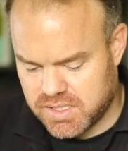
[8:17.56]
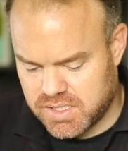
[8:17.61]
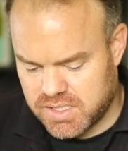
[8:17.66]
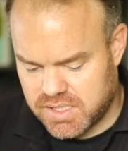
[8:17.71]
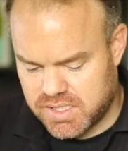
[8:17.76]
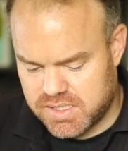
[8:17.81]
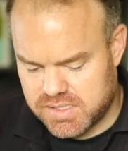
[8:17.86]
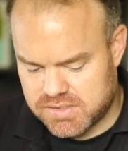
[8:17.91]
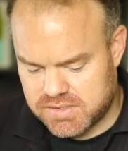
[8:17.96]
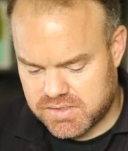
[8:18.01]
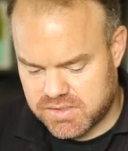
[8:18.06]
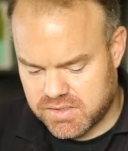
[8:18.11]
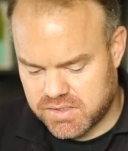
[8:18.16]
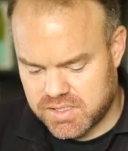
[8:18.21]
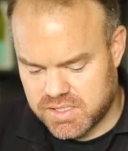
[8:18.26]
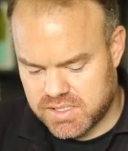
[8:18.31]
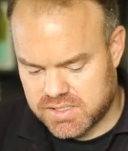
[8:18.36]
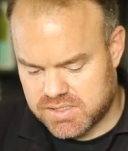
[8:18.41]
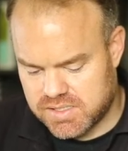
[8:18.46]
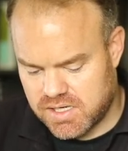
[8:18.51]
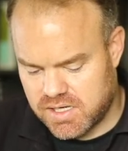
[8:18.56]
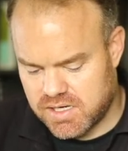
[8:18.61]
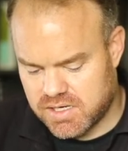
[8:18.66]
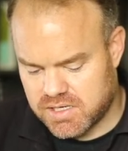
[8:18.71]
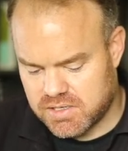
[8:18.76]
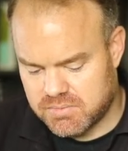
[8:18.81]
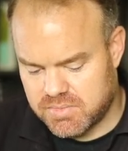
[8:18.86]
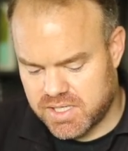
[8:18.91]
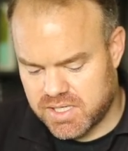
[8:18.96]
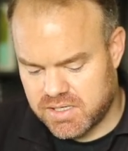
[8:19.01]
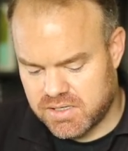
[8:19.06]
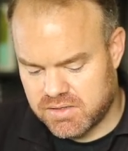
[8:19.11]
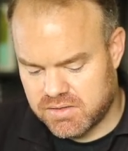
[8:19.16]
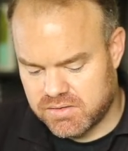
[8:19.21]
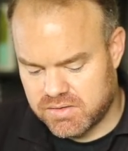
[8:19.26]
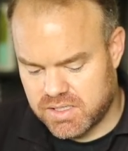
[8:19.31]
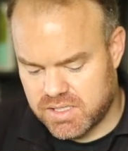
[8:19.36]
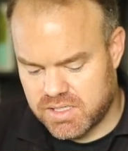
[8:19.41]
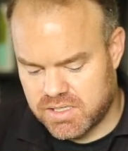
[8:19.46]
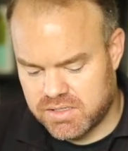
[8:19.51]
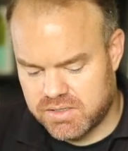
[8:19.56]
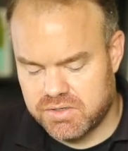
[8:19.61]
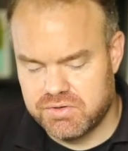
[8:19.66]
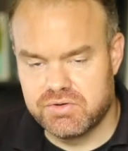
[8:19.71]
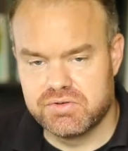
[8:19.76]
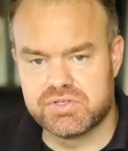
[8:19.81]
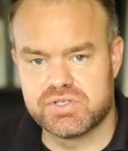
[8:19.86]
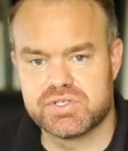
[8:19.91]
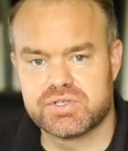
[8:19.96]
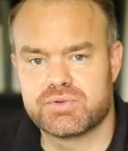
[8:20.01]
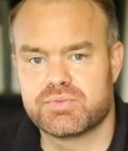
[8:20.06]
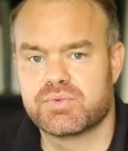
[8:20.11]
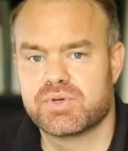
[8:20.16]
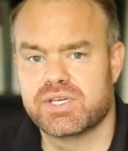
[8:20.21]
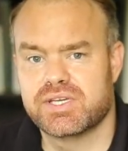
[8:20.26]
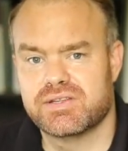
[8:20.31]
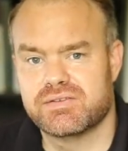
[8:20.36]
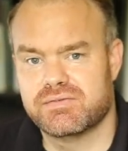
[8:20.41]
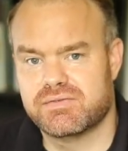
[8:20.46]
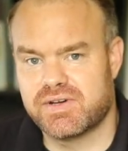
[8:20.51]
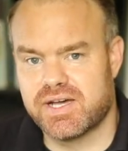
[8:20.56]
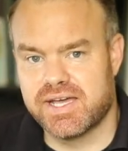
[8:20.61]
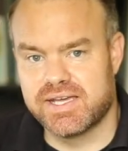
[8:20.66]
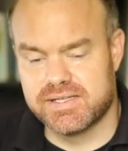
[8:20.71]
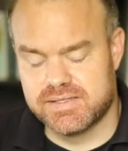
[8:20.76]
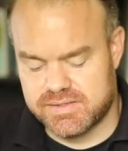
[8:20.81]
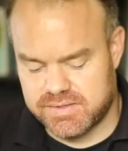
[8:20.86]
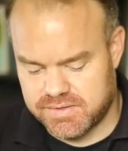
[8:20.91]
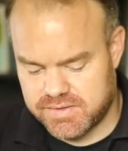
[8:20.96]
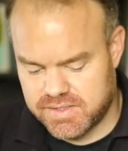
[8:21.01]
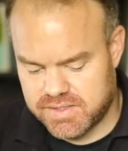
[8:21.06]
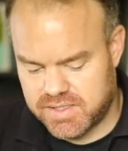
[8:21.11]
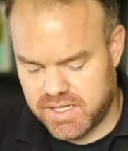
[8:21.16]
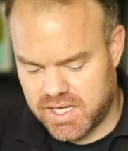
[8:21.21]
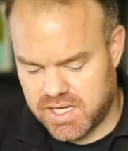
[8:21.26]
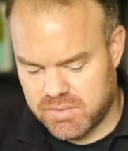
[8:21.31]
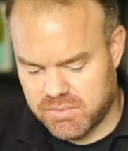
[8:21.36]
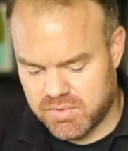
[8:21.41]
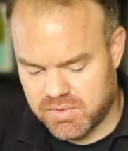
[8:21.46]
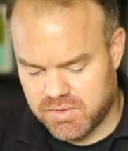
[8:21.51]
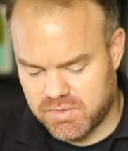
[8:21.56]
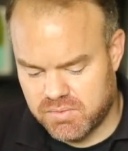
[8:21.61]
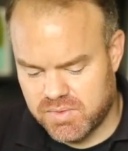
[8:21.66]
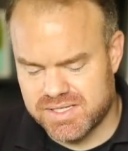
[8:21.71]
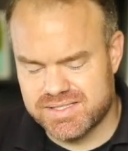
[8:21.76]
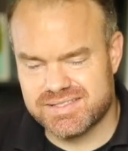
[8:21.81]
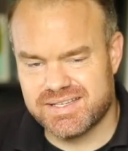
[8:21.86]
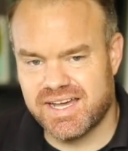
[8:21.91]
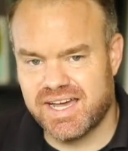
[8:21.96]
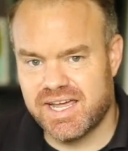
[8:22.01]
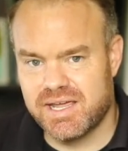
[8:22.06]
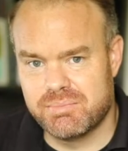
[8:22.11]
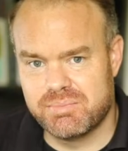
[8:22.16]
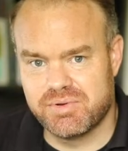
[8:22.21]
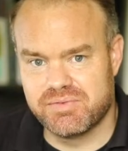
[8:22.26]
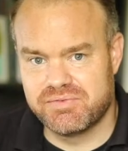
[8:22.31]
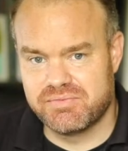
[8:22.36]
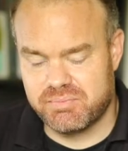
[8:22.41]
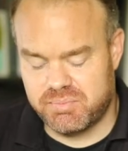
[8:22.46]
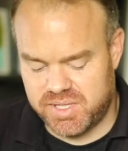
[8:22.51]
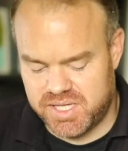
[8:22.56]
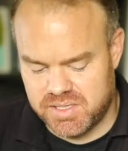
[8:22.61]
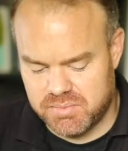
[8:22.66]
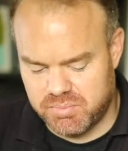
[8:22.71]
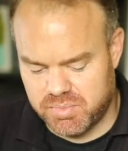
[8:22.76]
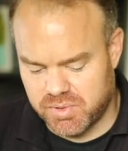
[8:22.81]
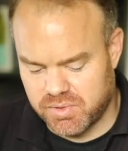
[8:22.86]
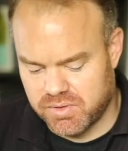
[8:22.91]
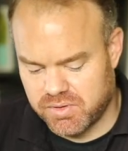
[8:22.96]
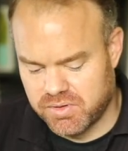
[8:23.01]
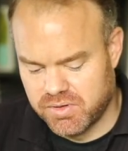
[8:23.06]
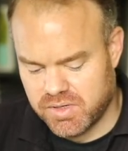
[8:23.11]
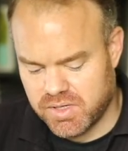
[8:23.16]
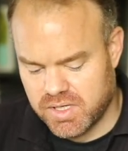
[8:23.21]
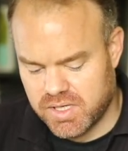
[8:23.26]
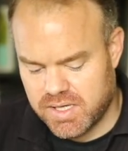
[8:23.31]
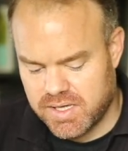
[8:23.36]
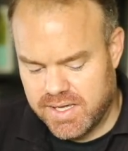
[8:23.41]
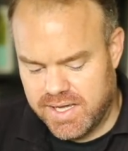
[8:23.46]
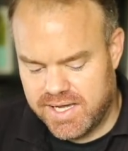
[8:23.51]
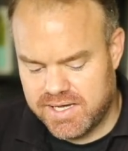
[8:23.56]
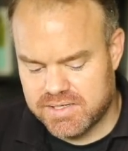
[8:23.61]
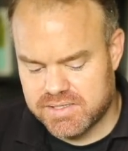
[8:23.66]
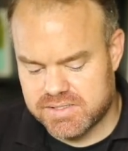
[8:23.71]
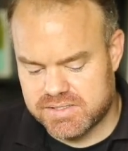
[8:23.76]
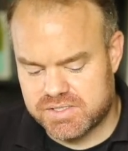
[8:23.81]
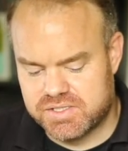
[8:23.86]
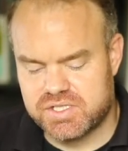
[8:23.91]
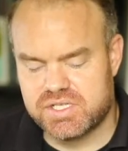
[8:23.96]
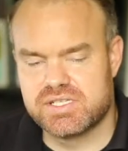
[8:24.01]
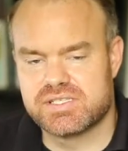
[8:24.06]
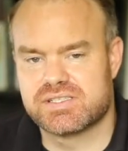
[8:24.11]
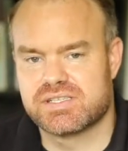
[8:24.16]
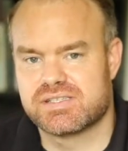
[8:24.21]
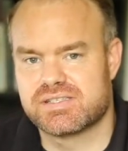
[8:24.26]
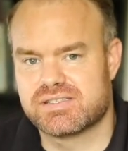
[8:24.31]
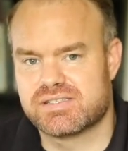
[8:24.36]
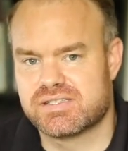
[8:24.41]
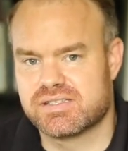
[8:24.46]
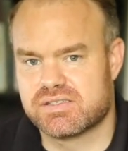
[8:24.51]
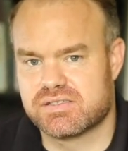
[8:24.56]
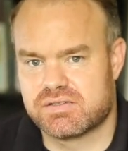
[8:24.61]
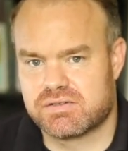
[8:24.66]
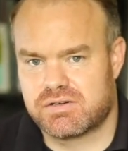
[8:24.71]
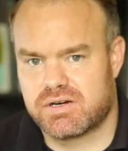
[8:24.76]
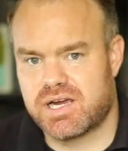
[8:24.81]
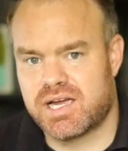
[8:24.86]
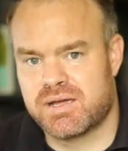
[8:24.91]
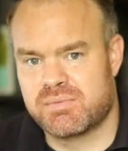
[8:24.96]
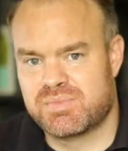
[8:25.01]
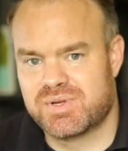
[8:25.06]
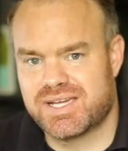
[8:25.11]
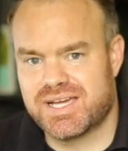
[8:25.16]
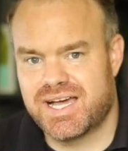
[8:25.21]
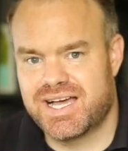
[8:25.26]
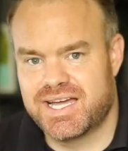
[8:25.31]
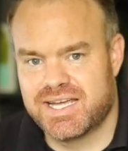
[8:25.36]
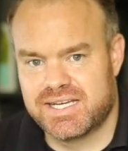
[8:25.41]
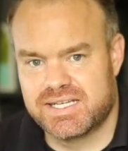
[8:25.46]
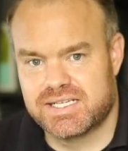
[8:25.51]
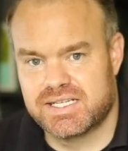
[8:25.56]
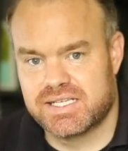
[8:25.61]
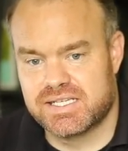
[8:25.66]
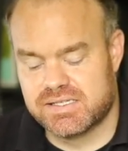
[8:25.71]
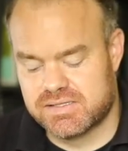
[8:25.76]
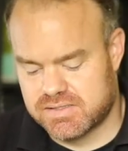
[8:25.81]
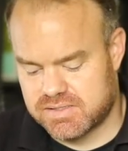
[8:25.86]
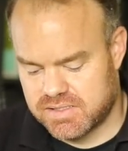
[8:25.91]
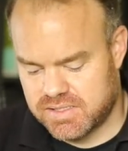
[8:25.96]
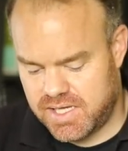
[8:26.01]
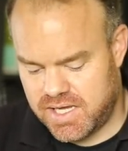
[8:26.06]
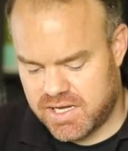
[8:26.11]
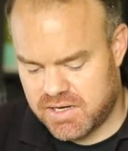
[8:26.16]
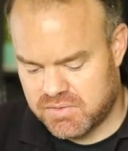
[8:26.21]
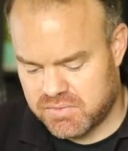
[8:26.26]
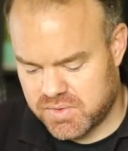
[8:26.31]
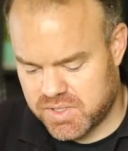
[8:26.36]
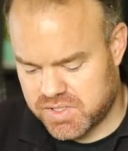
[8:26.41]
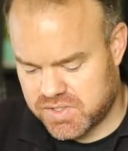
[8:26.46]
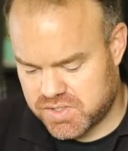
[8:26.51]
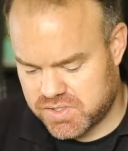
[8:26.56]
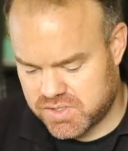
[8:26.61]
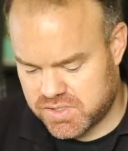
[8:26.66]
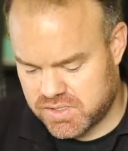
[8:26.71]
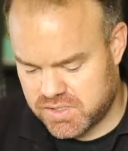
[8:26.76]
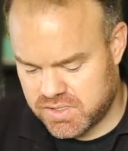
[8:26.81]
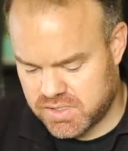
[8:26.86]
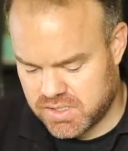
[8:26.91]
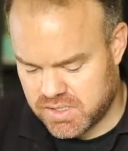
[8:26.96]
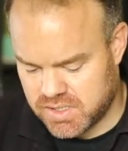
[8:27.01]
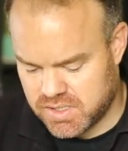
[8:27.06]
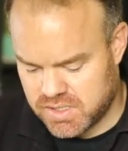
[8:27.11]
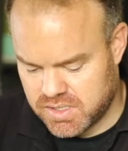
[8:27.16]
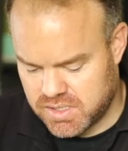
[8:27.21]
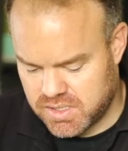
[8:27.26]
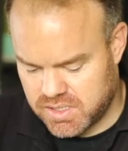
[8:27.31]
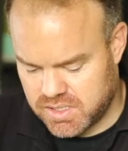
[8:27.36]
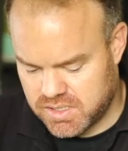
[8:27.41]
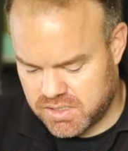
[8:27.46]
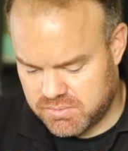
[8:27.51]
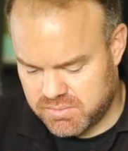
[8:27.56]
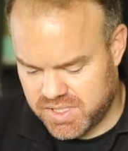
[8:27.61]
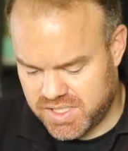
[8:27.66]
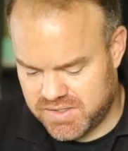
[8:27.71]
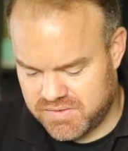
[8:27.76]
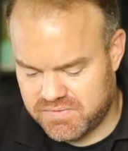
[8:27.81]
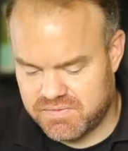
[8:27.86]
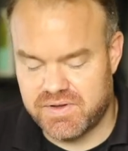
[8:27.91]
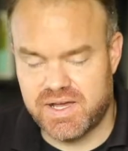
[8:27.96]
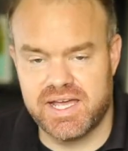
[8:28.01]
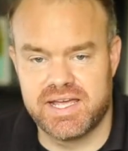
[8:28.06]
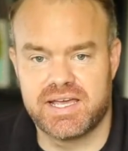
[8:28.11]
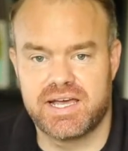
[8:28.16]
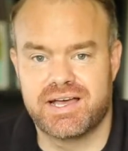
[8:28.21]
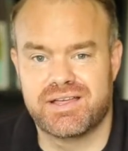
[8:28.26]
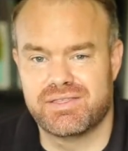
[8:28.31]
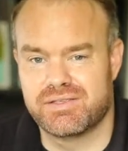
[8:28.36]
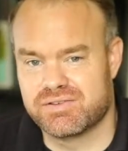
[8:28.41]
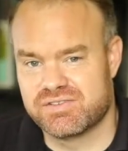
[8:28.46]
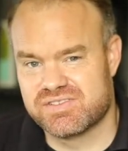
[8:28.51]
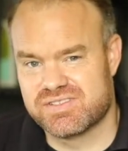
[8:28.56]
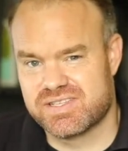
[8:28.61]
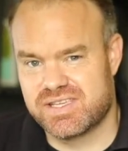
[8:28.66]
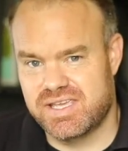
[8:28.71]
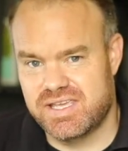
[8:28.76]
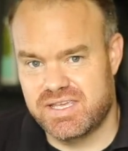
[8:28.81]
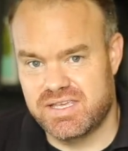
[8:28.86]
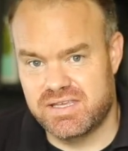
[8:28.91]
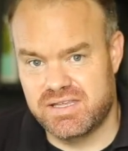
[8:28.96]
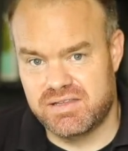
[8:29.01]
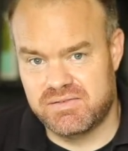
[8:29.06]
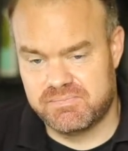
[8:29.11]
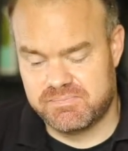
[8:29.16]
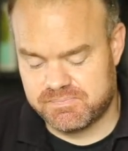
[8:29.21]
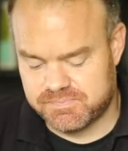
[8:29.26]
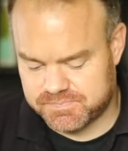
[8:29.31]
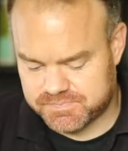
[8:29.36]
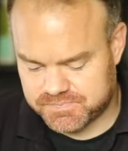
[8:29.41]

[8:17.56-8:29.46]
he's going to talk about uh, who should we invite to the table what type of people how does Jesus describe kindness and how we should um, invite others in?